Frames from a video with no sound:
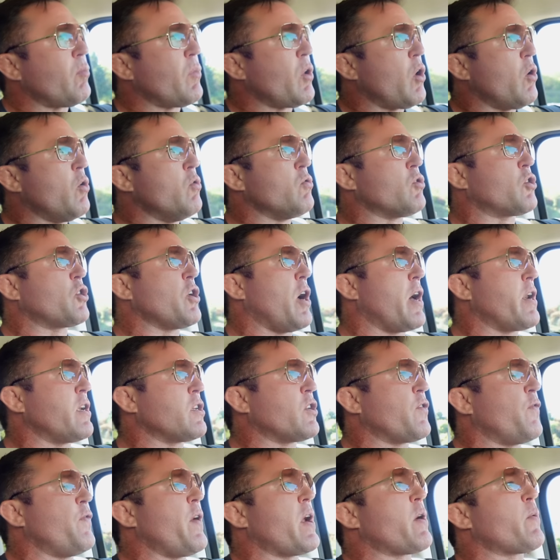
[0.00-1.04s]
USADA
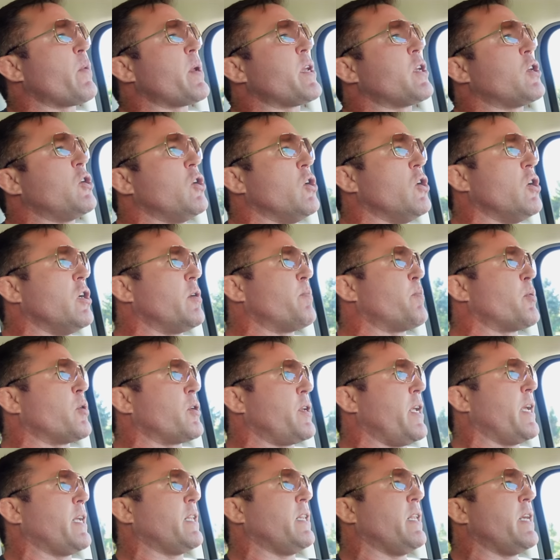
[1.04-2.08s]
is very good,
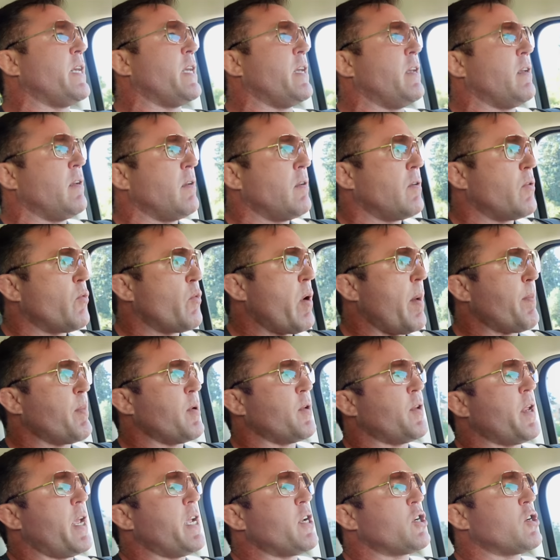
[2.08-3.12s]
particularly
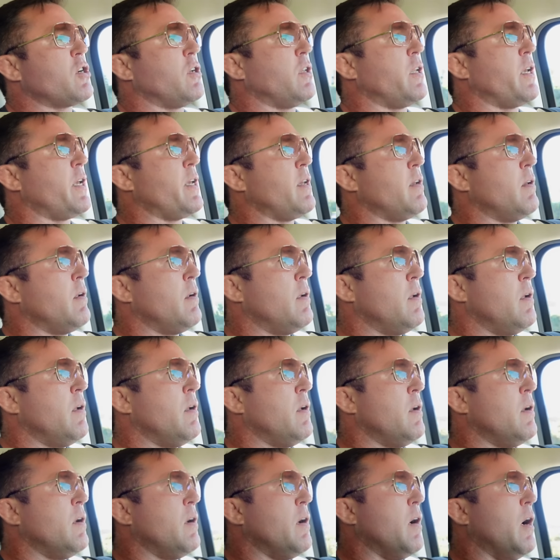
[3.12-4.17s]
reputationally,
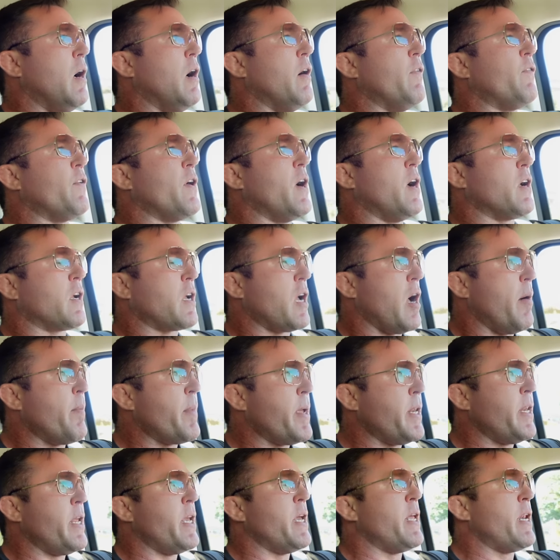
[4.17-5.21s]
of
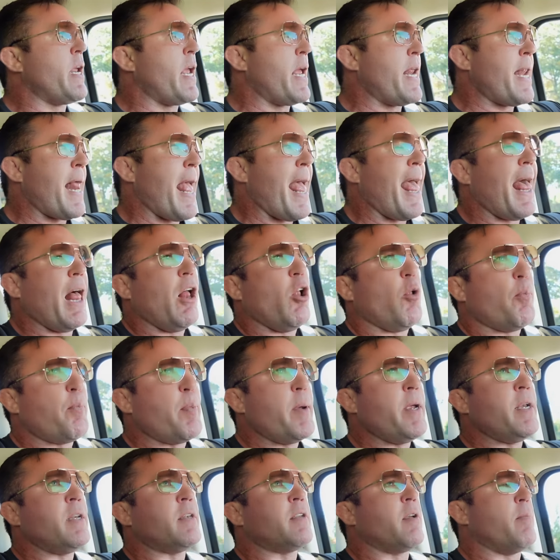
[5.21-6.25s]
coming in and
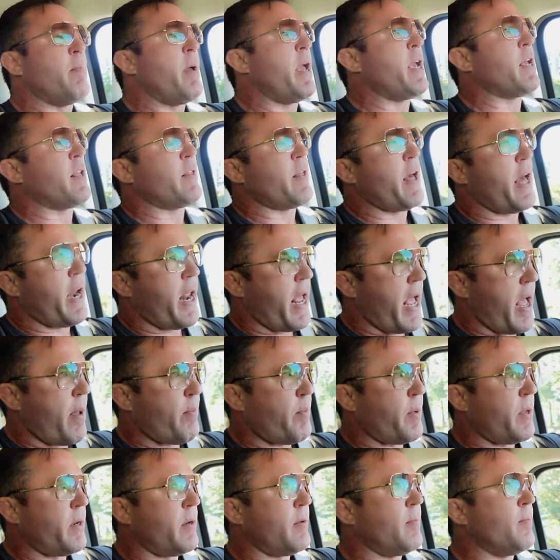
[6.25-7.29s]
helping to make that
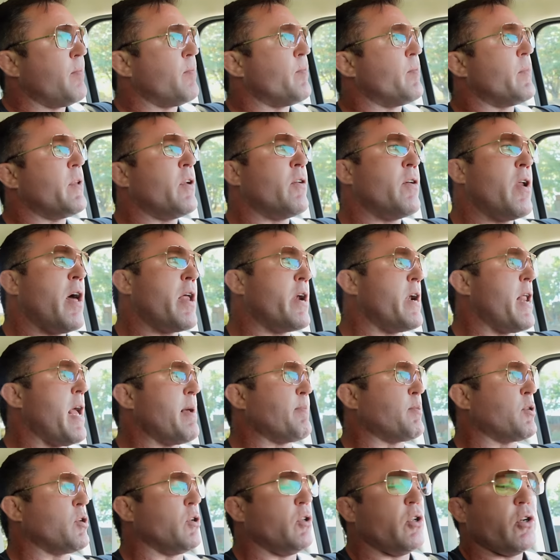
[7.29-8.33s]
happen. They're not an
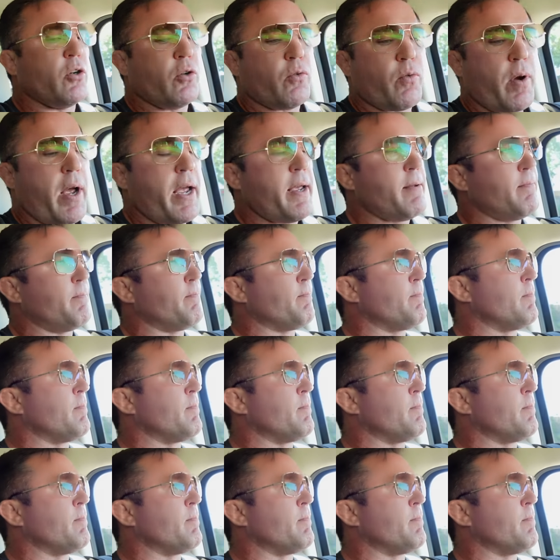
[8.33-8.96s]
absolute, right?